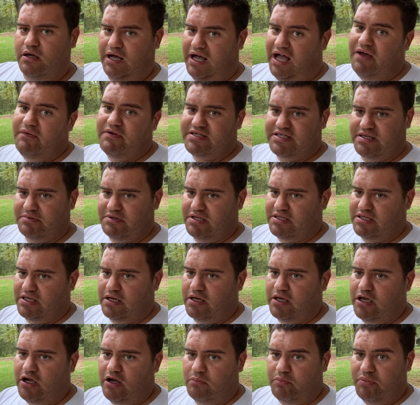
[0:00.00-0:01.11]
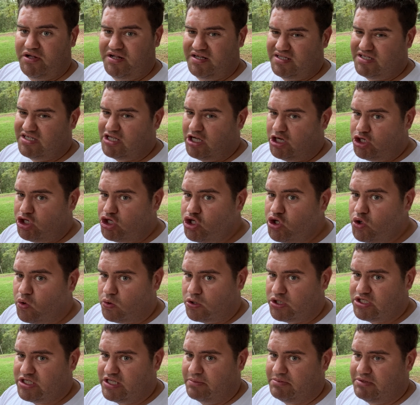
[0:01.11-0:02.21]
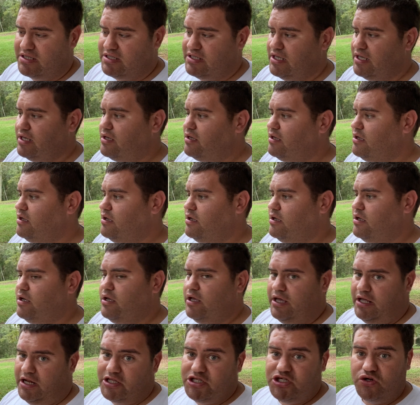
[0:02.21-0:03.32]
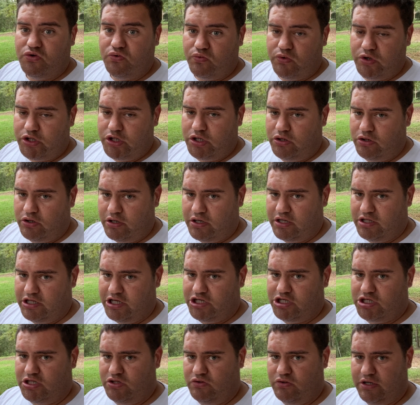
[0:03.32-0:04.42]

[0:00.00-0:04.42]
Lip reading: I have a septic tank here, but it's a newer septic tank, and it's in really good condition.